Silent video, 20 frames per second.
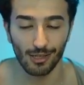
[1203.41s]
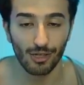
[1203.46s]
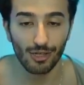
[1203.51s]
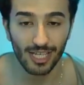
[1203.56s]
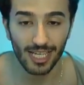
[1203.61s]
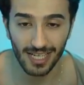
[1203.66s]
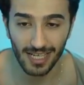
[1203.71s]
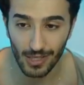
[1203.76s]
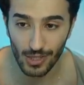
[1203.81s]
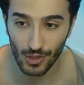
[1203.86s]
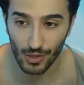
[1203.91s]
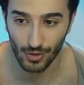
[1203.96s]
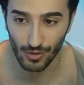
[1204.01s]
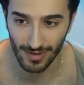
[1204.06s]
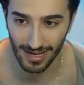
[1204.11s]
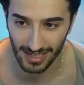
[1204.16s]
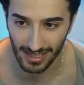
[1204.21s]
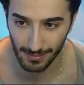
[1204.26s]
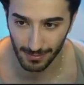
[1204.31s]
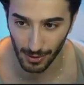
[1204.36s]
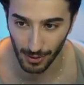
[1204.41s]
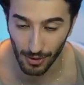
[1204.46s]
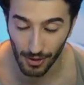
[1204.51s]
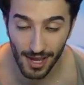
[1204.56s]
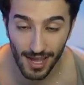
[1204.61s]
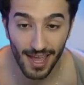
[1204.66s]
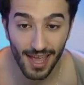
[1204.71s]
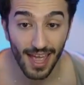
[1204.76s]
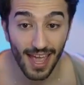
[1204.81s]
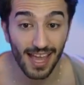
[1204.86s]
looking incredible.
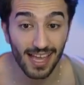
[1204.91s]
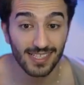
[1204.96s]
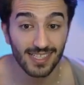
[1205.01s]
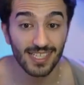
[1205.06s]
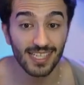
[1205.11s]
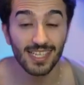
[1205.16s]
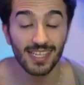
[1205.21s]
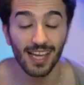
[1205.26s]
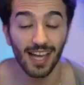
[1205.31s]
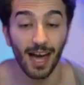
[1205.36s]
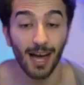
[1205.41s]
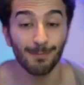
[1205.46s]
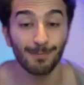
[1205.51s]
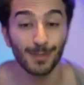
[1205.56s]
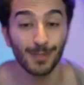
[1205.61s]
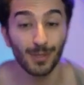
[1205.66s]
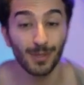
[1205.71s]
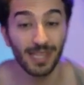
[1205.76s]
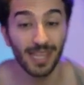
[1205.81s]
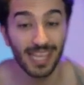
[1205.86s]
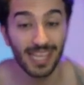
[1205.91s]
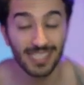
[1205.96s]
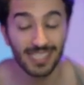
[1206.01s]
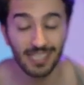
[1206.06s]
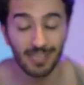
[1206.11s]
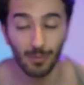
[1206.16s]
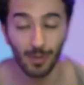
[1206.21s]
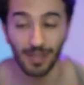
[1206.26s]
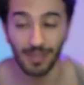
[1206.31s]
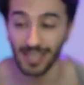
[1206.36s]
Eze up to an
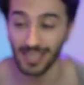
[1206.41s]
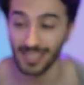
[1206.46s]
81.